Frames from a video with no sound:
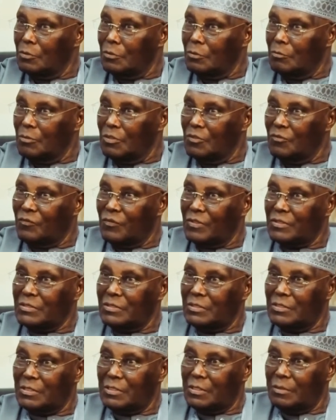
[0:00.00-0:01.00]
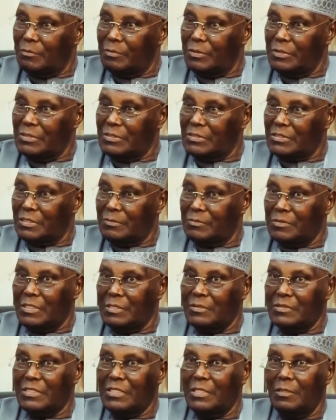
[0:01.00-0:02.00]
manufacturing companies
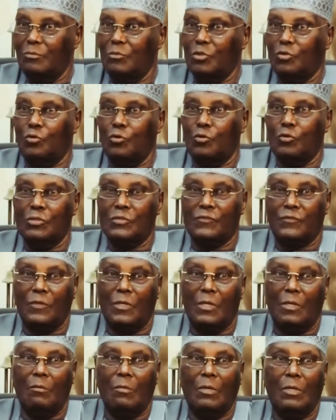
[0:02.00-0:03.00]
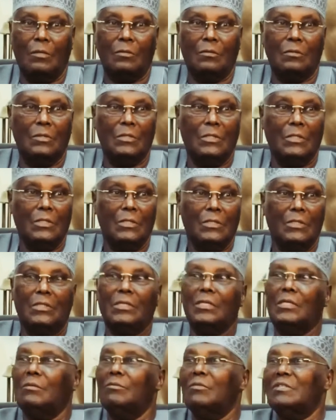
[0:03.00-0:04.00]
sometimes can be closed for about
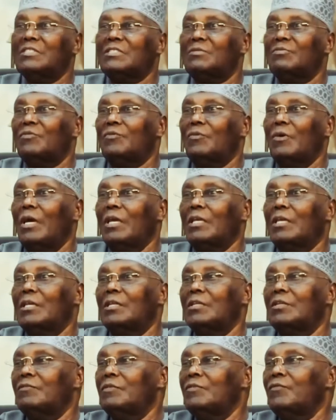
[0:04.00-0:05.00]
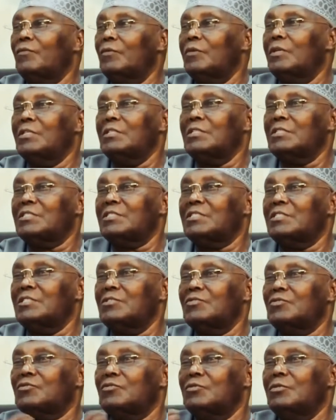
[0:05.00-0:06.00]
3 months before I get even foreign
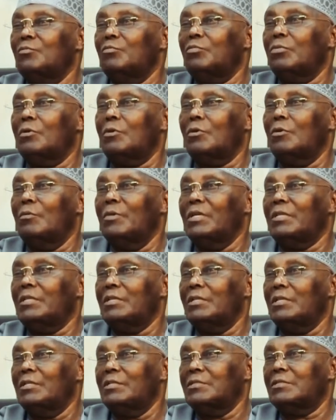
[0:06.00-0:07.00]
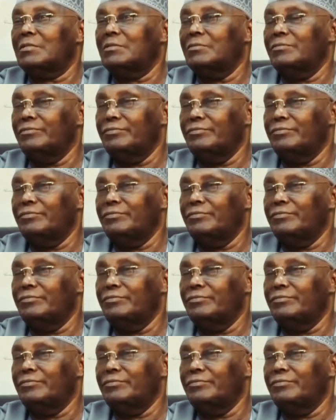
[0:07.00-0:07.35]
exchange to import raw materials.